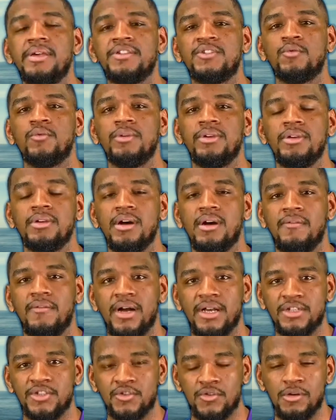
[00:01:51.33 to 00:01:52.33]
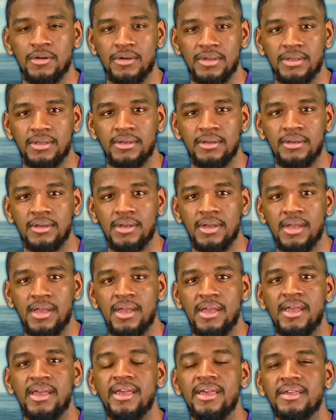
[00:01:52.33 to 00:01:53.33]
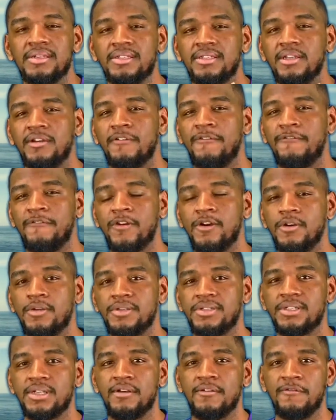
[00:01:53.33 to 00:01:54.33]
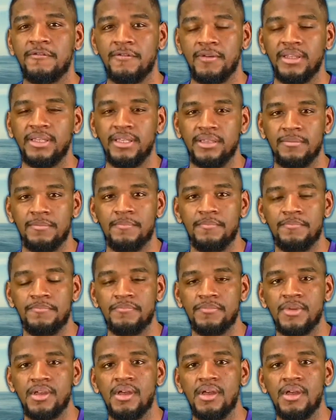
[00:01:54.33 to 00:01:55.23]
in the history of Australia is the First Fleet.